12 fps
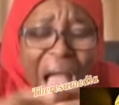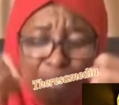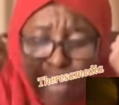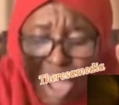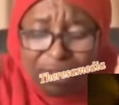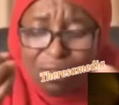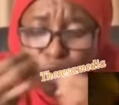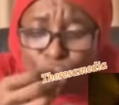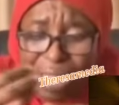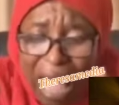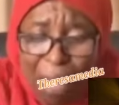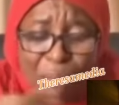amongst
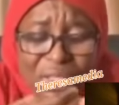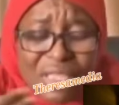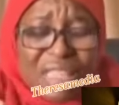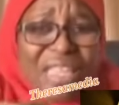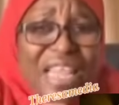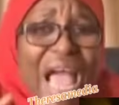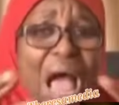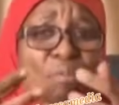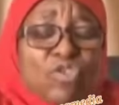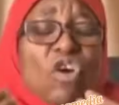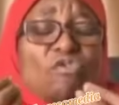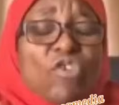the three
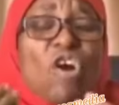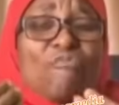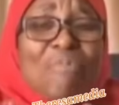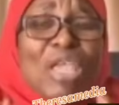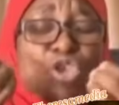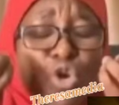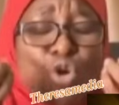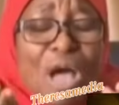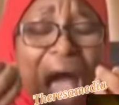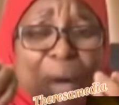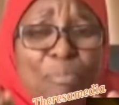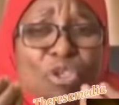arms of government,
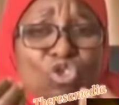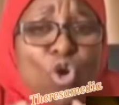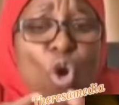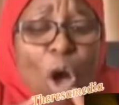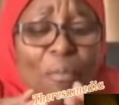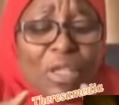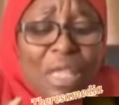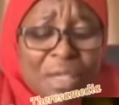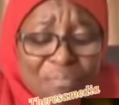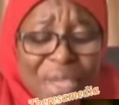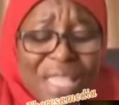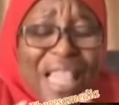you happen to
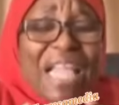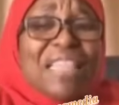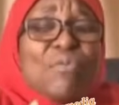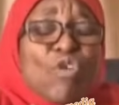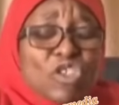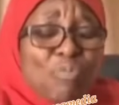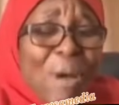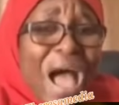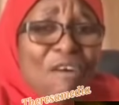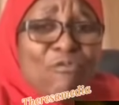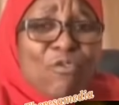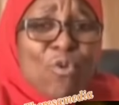almost be like the most
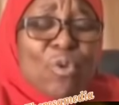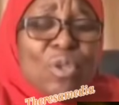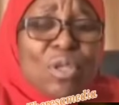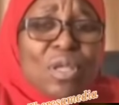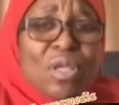powerful.